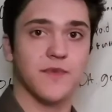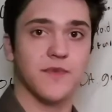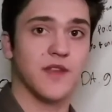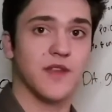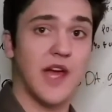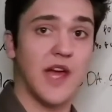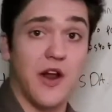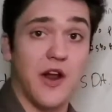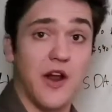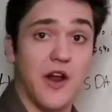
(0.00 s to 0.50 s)

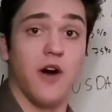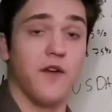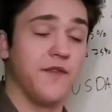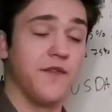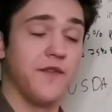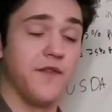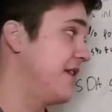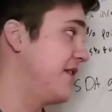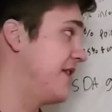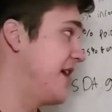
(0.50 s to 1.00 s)
at all.
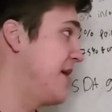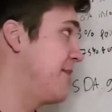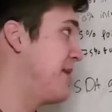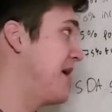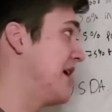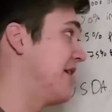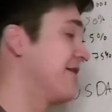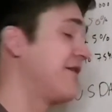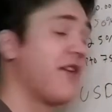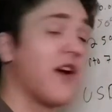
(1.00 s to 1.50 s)
They
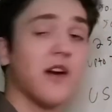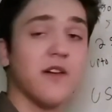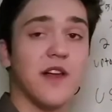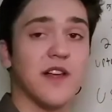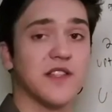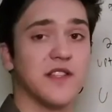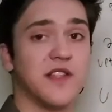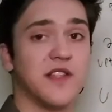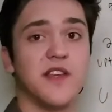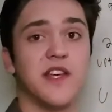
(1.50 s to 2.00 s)
paid far
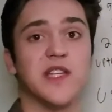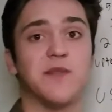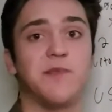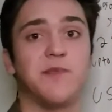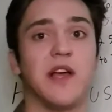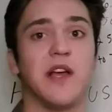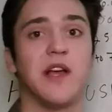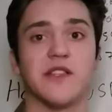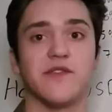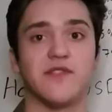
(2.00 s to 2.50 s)
less than this
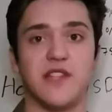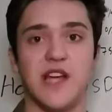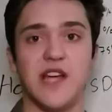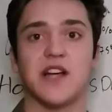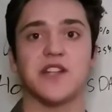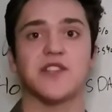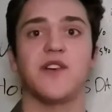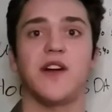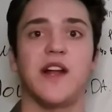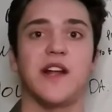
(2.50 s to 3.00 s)
because of
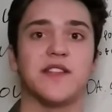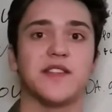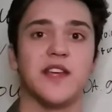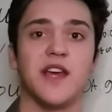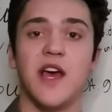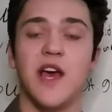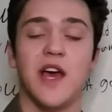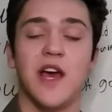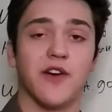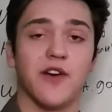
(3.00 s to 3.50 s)
tax credits,
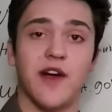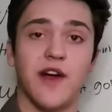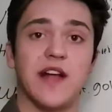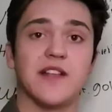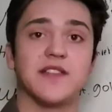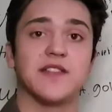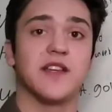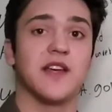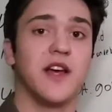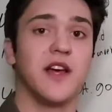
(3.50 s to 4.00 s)

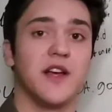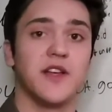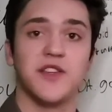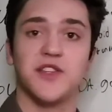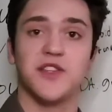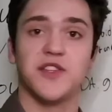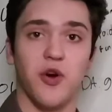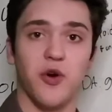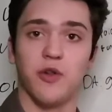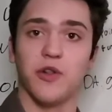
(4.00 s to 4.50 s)
grants,
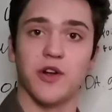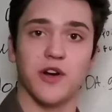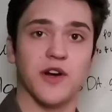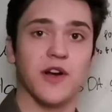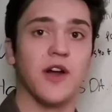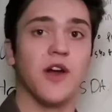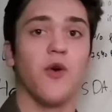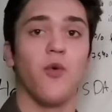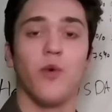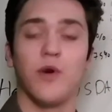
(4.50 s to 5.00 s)

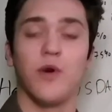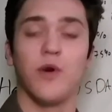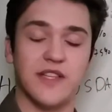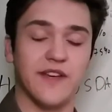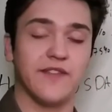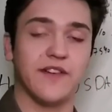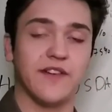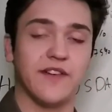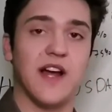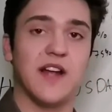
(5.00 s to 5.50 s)
solar,
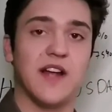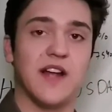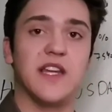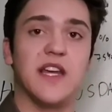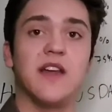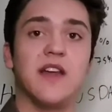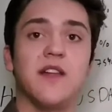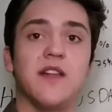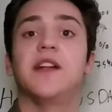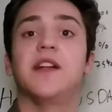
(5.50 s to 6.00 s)

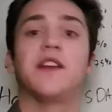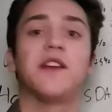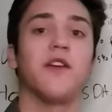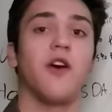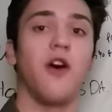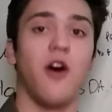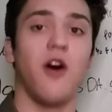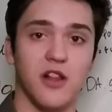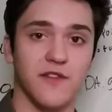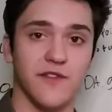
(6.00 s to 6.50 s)
179D. They did
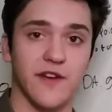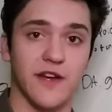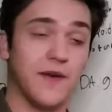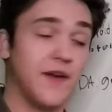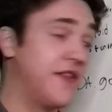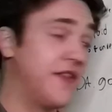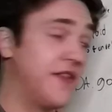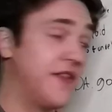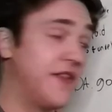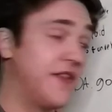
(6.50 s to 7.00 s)
all of it,
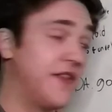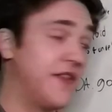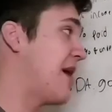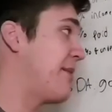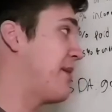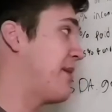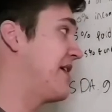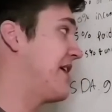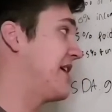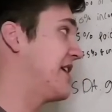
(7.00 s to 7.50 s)
and they did not
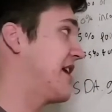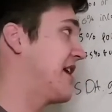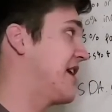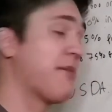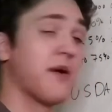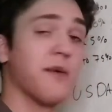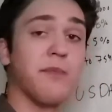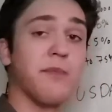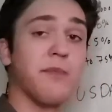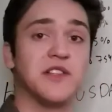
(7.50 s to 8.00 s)
pay that
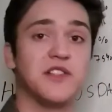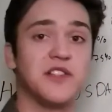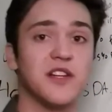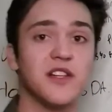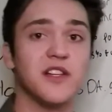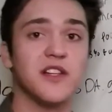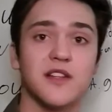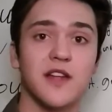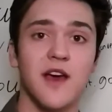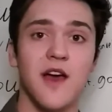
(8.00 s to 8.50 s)
number. But
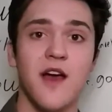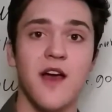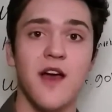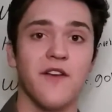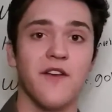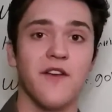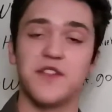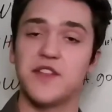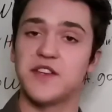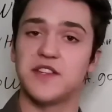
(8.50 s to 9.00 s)
just
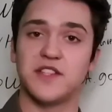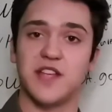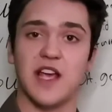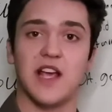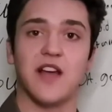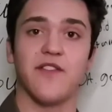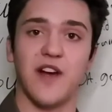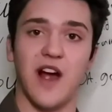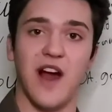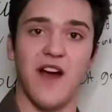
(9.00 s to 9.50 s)
for the
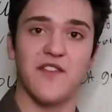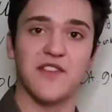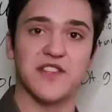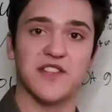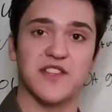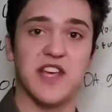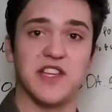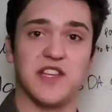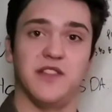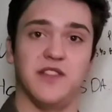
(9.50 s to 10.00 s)
sake of
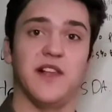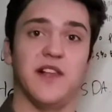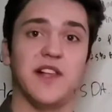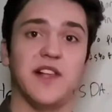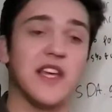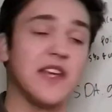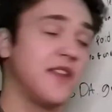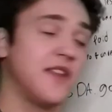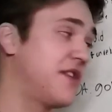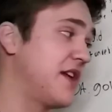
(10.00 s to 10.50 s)
conversation, let's
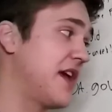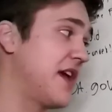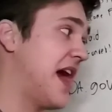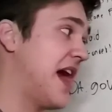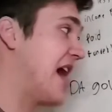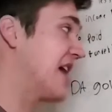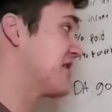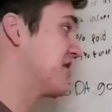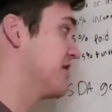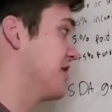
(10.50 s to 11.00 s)
say that they
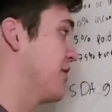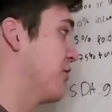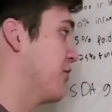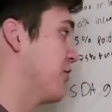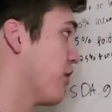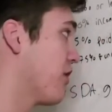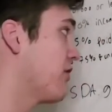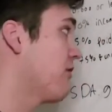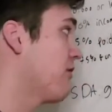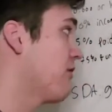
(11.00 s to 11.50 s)
actually
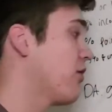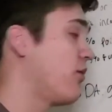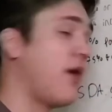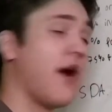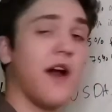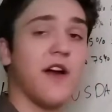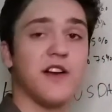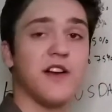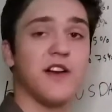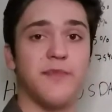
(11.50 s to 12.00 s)
were
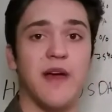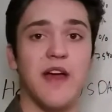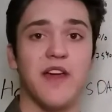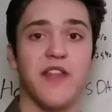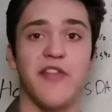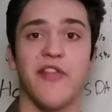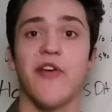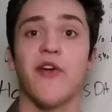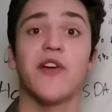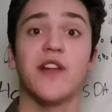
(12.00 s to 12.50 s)
required to pay
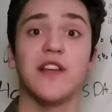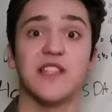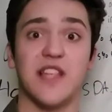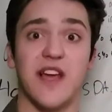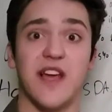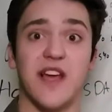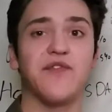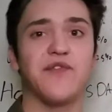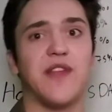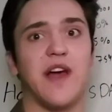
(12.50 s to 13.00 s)

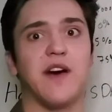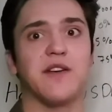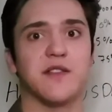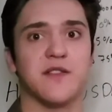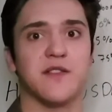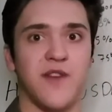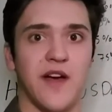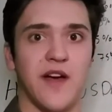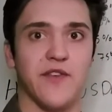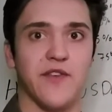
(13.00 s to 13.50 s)

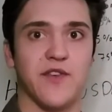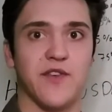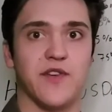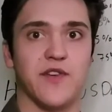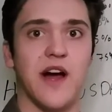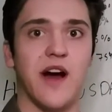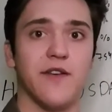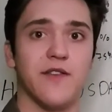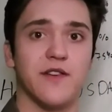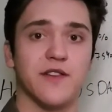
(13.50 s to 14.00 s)

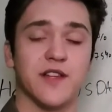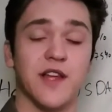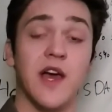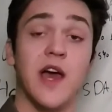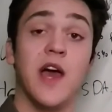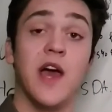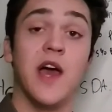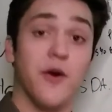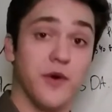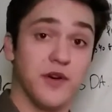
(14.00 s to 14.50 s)
$37,500,
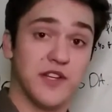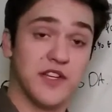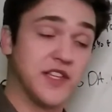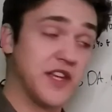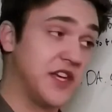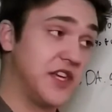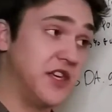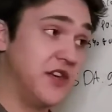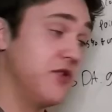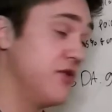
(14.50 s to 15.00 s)
which is a
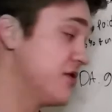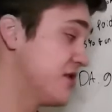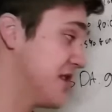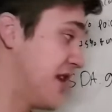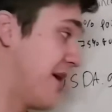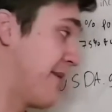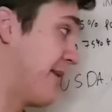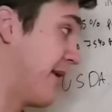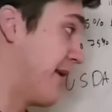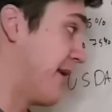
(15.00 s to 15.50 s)
huge
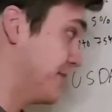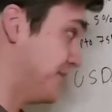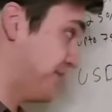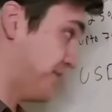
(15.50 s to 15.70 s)
number.